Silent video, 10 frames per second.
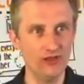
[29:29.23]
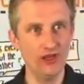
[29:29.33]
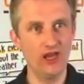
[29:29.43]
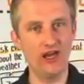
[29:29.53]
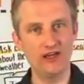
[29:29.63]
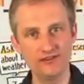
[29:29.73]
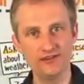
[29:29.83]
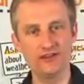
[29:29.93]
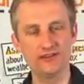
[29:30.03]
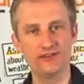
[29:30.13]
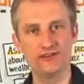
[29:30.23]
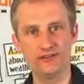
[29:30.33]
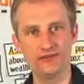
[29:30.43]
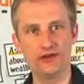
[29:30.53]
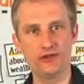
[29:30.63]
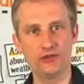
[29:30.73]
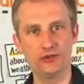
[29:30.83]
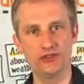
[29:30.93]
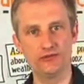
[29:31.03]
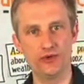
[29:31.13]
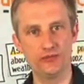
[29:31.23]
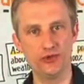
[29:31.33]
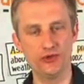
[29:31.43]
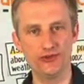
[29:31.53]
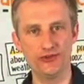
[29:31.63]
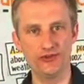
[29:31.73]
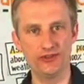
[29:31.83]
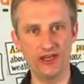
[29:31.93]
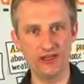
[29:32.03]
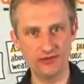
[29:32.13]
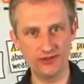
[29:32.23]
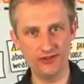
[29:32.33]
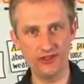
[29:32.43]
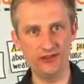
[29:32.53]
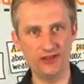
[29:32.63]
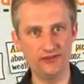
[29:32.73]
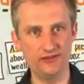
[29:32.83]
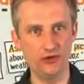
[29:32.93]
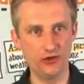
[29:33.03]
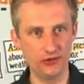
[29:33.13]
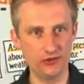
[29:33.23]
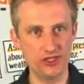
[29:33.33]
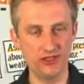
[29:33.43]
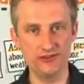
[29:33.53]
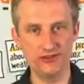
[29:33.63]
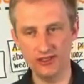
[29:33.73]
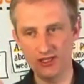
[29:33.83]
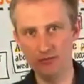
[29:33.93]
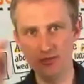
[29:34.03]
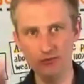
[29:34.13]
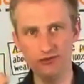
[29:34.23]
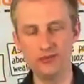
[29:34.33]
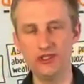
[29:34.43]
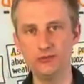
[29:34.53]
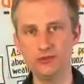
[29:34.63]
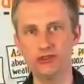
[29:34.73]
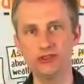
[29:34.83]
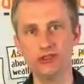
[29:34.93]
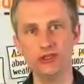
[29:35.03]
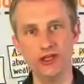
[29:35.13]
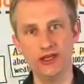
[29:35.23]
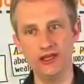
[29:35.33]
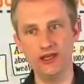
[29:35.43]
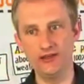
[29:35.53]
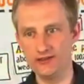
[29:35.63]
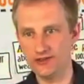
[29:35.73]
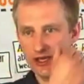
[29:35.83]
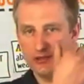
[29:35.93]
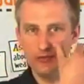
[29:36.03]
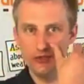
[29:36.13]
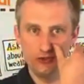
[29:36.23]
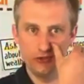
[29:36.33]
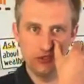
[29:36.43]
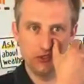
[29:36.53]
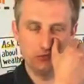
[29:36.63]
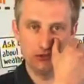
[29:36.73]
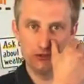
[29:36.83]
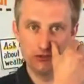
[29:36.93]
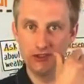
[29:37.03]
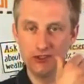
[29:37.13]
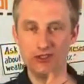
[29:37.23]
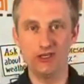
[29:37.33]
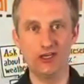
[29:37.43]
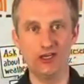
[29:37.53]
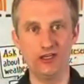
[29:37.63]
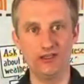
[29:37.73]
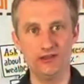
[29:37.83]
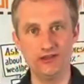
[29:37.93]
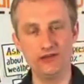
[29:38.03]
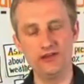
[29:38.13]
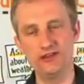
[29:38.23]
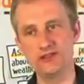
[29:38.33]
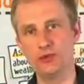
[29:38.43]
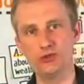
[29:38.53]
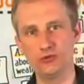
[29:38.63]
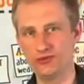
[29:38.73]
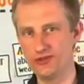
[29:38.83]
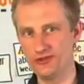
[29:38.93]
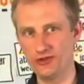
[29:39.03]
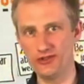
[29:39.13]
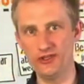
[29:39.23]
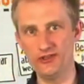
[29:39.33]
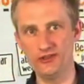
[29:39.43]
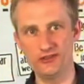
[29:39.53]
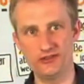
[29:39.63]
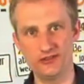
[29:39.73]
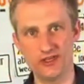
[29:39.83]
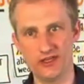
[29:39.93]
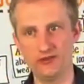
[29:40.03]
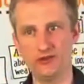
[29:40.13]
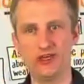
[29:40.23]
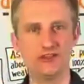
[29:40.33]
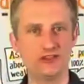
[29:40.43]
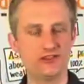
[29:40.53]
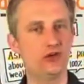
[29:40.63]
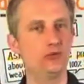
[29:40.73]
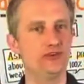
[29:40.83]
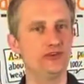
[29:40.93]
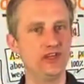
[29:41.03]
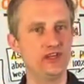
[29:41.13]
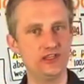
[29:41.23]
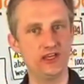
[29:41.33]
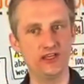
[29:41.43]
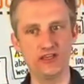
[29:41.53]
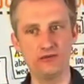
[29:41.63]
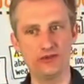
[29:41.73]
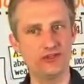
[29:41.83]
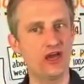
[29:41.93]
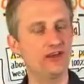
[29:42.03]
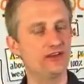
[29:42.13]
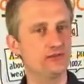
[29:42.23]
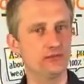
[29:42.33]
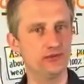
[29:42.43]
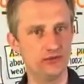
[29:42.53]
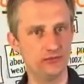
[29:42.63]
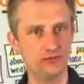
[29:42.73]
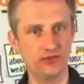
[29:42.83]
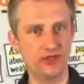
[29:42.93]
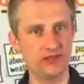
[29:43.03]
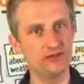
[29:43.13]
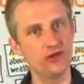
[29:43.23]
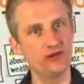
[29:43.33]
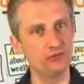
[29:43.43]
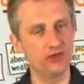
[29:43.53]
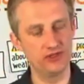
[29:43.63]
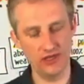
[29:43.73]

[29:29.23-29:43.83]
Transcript: I think it's very good if one person can facilitate the audio channels and can mute the people and unmute the people. And in small groups, it's not needed. It's like you can just go with an etiquette. Everyone asks like to everyone,